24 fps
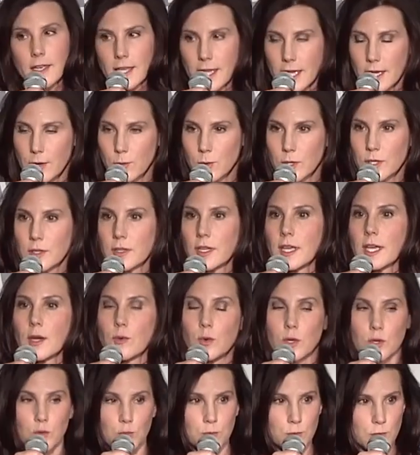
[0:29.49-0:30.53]
It
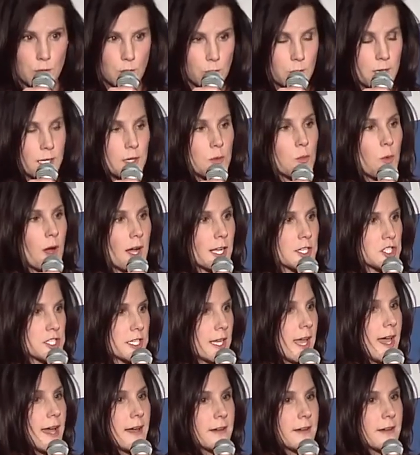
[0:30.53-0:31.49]
will ruin watching